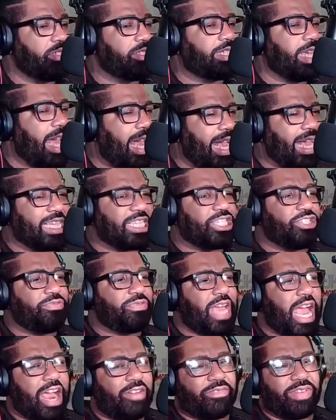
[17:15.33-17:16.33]
Daz,
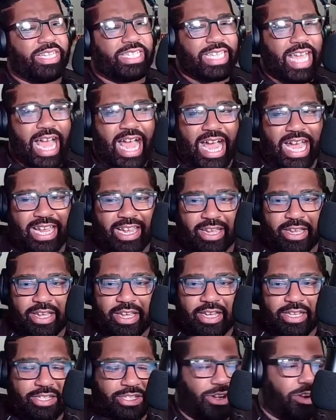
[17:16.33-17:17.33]
do not retire.
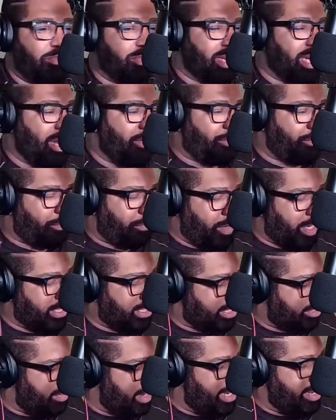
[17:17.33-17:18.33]
Don't get
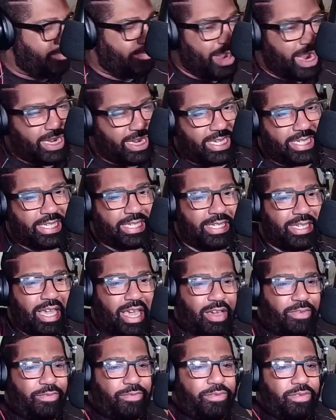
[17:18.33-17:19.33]
frustrated by this
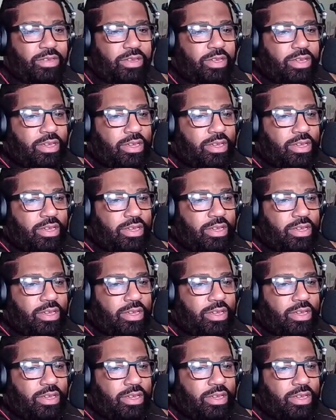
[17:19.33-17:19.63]
stuff.